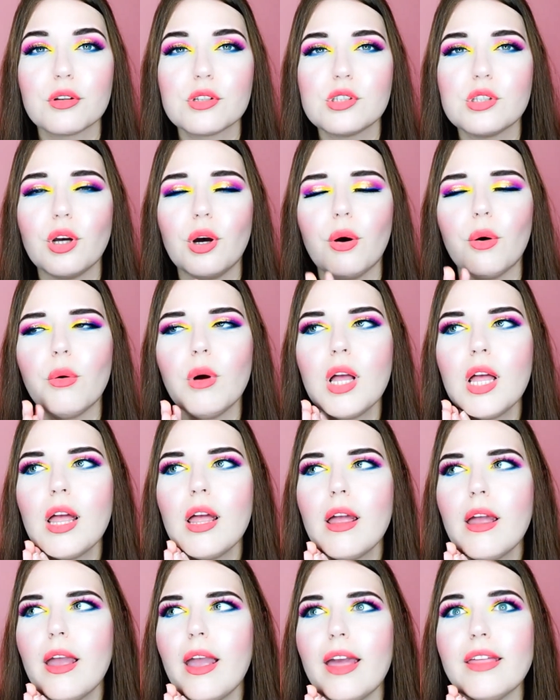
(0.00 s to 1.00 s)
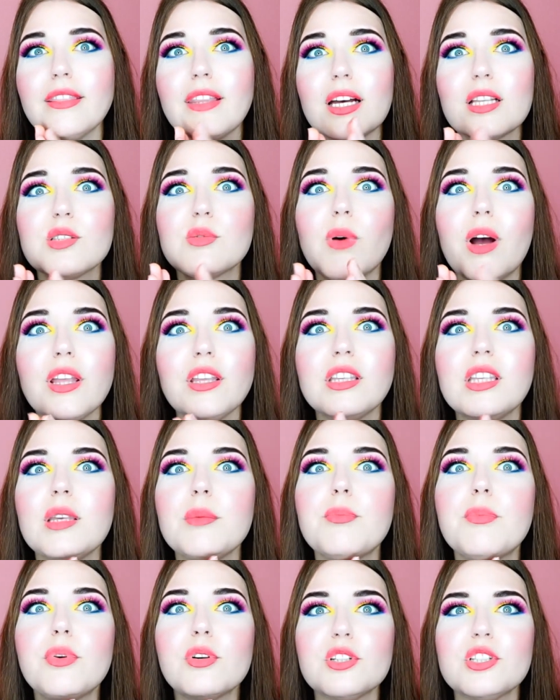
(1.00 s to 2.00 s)
So, and that's why you
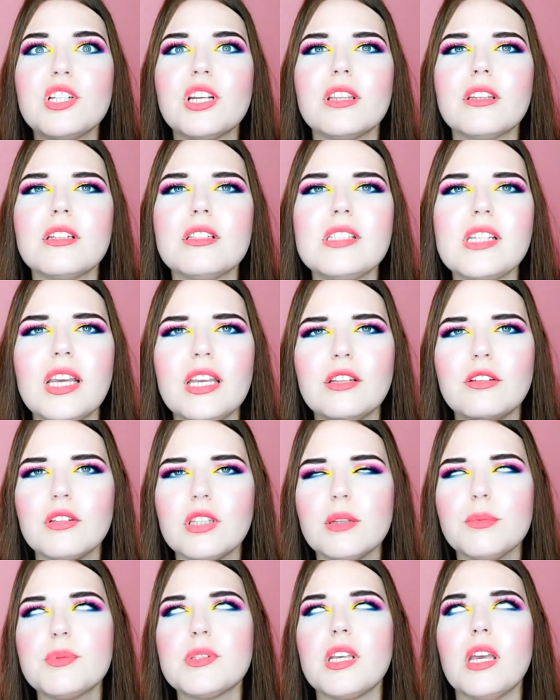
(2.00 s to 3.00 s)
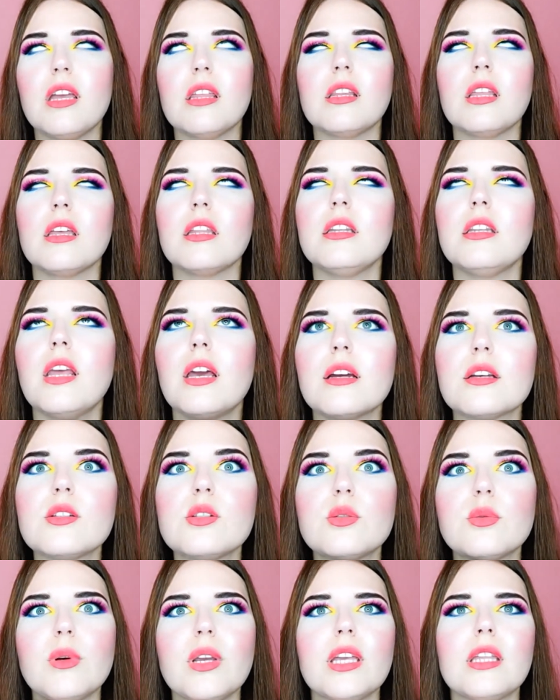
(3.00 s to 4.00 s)
keep pushing the date. You keep saying like
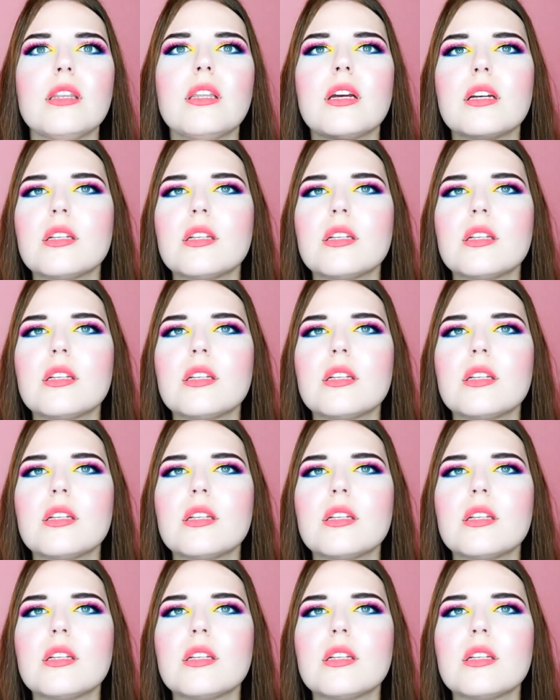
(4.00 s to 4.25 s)
next week,